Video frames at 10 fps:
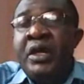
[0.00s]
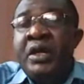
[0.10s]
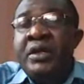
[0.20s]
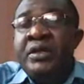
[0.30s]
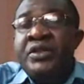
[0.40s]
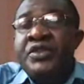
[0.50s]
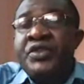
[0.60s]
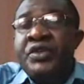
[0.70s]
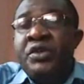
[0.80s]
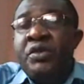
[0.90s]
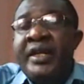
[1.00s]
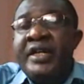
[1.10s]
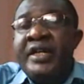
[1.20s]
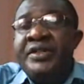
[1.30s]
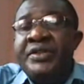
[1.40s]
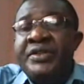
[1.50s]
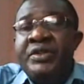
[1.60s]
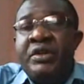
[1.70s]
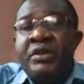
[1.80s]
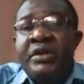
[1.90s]
So when that is
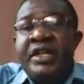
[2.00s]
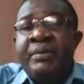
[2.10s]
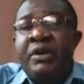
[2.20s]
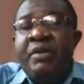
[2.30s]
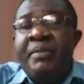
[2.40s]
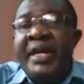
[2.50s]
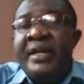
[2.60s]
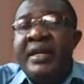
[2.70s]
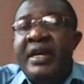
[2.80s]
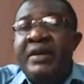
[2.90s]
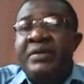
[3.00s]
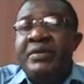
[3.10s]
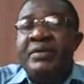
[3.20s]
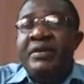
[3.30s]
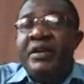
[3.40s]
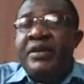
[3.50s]
done, the moment now